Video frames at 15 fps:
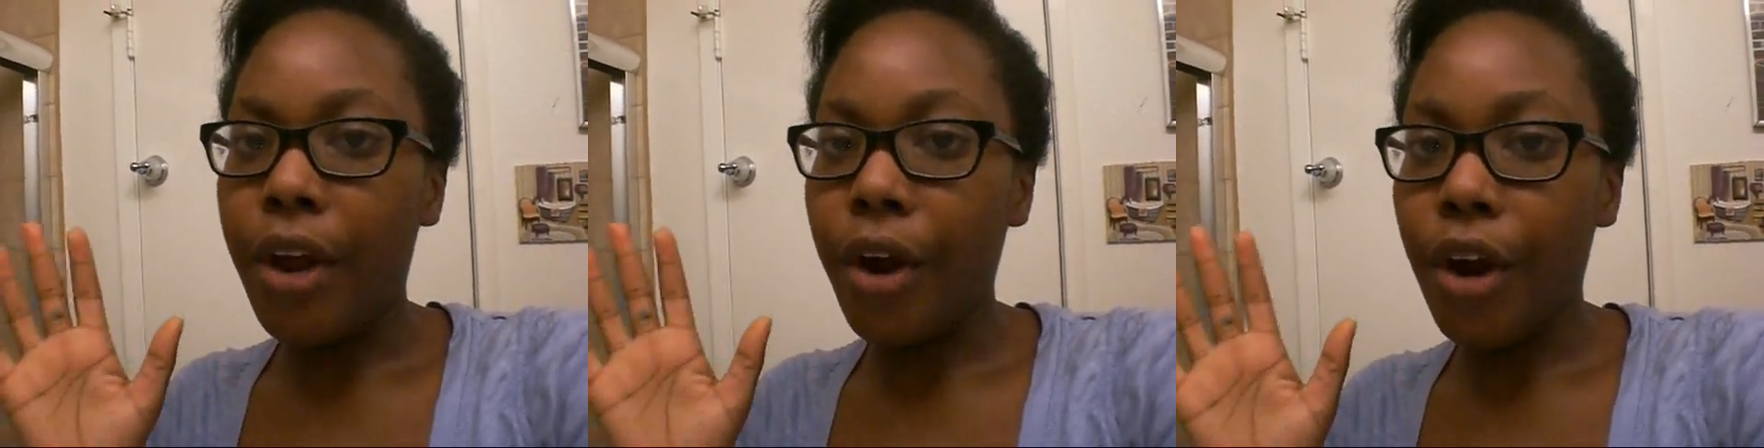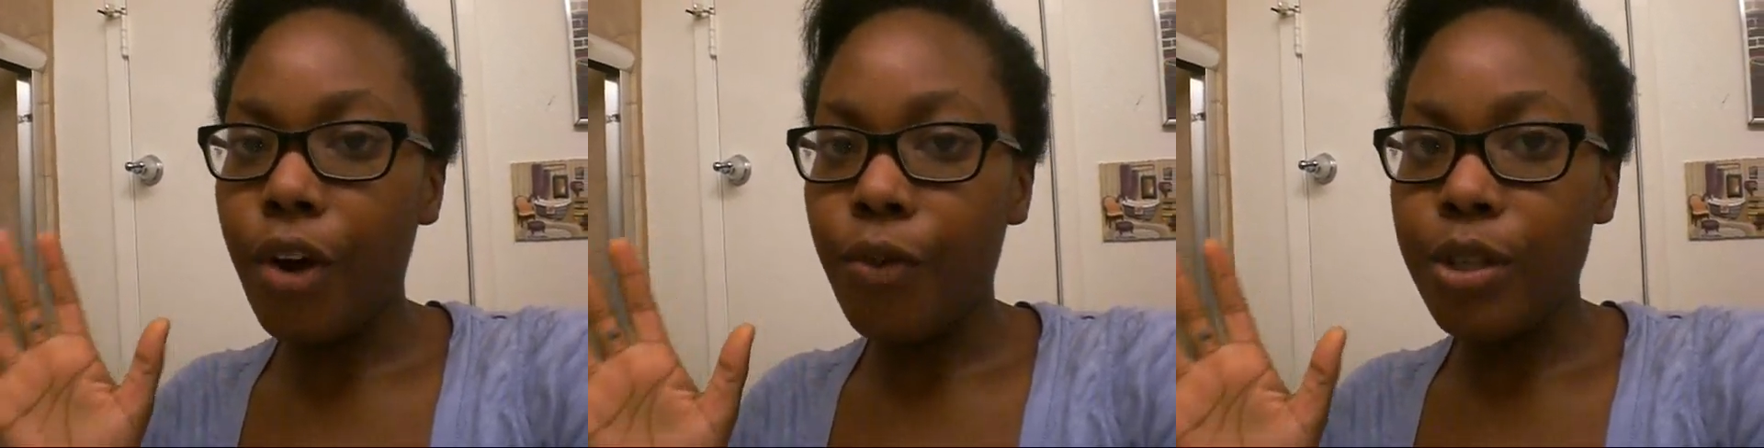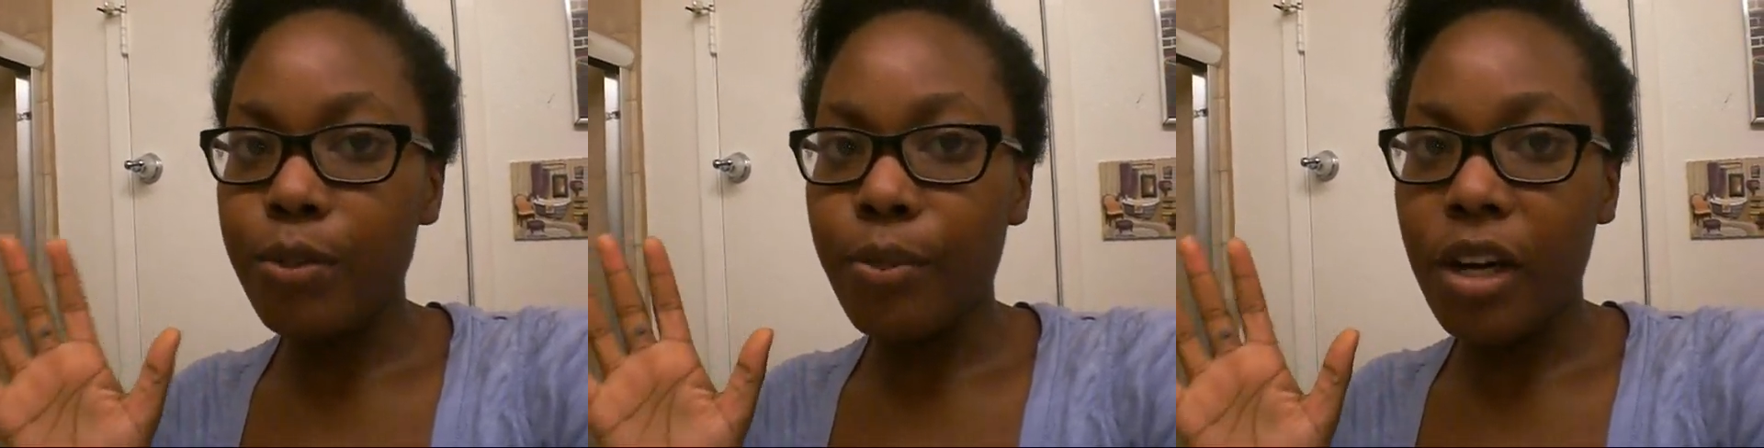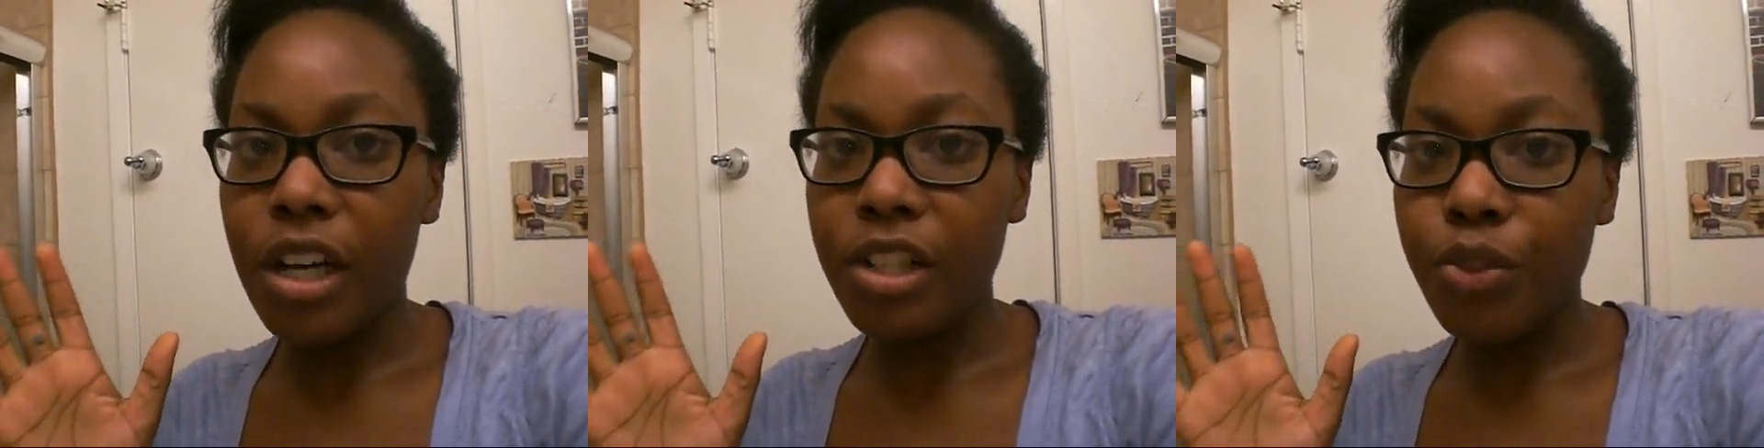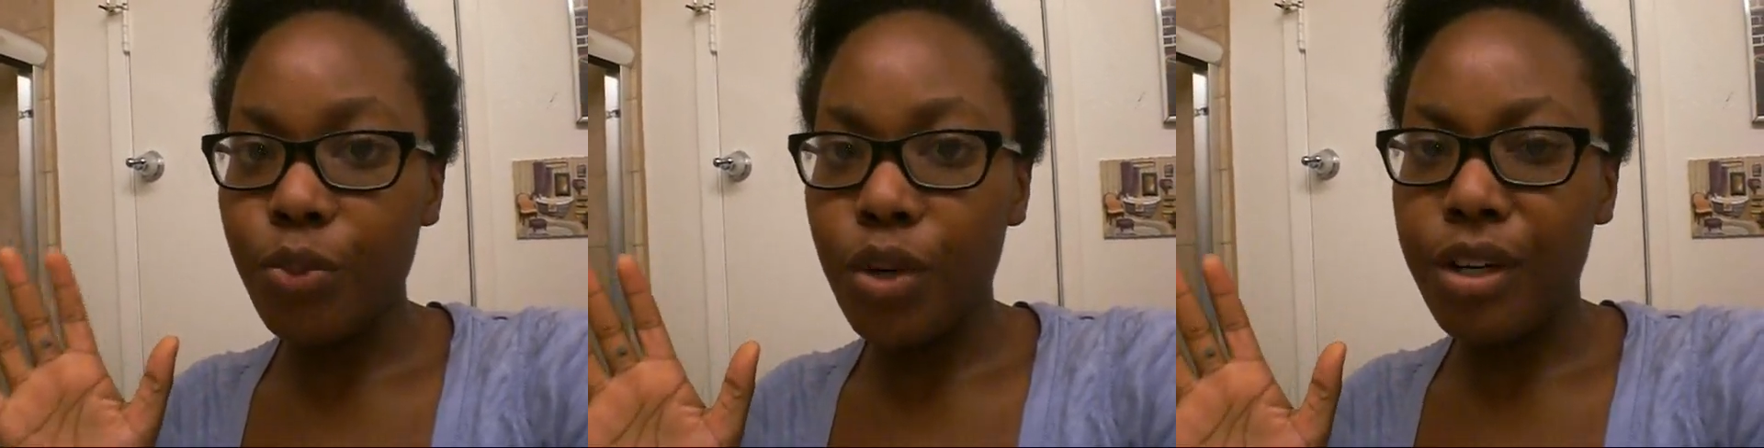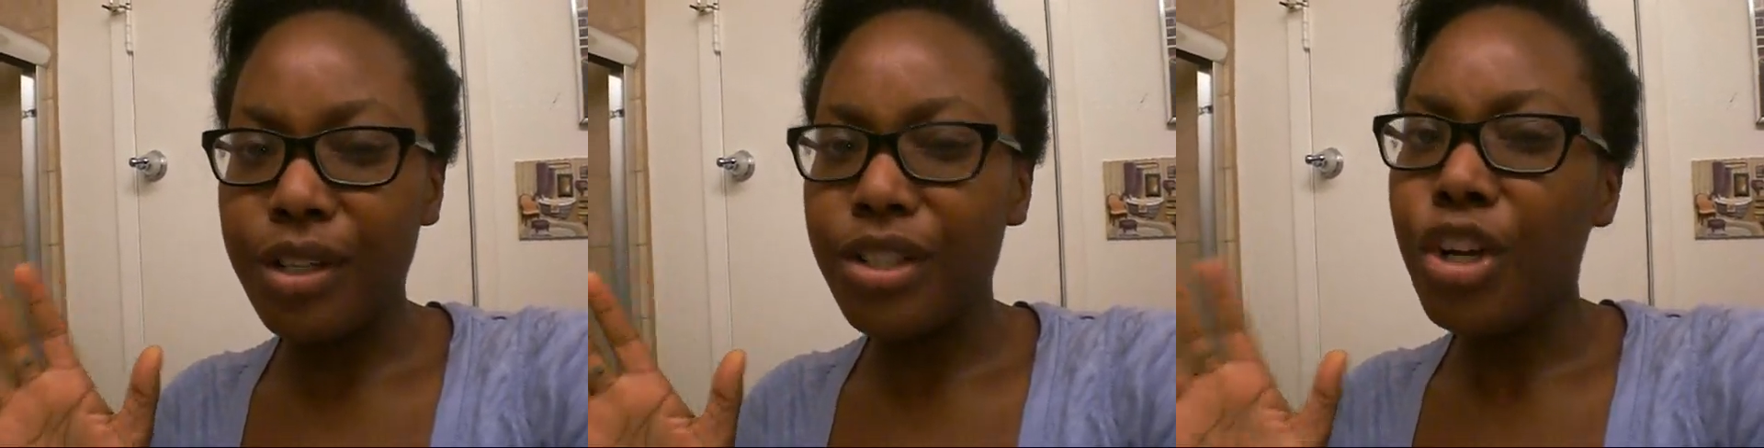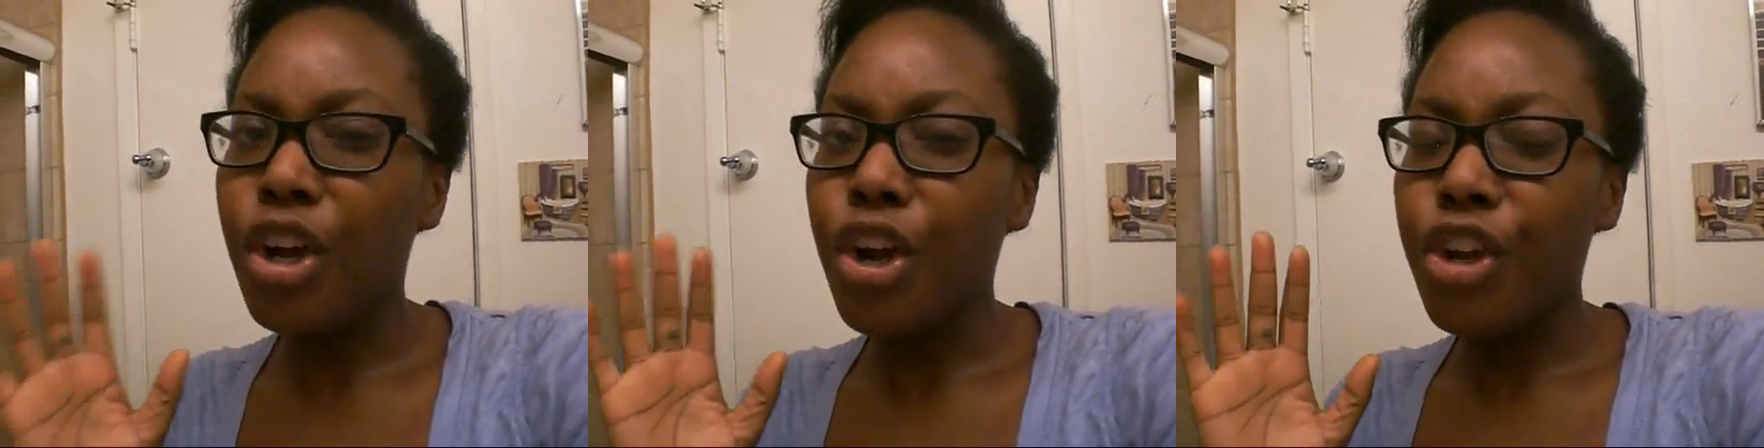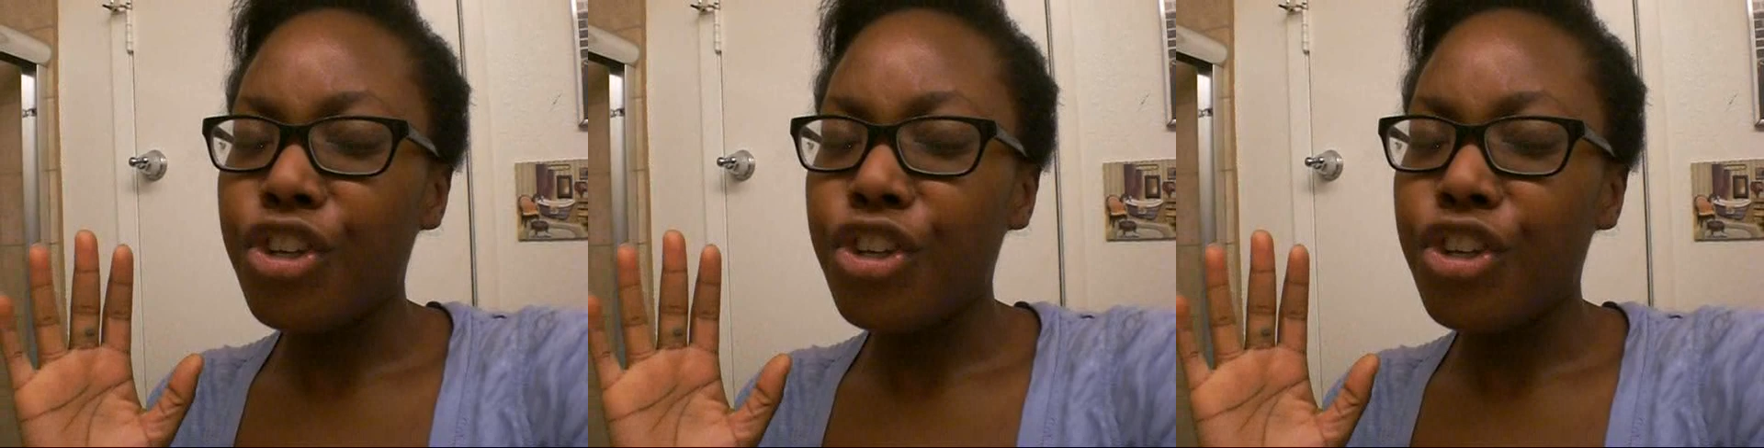And her response was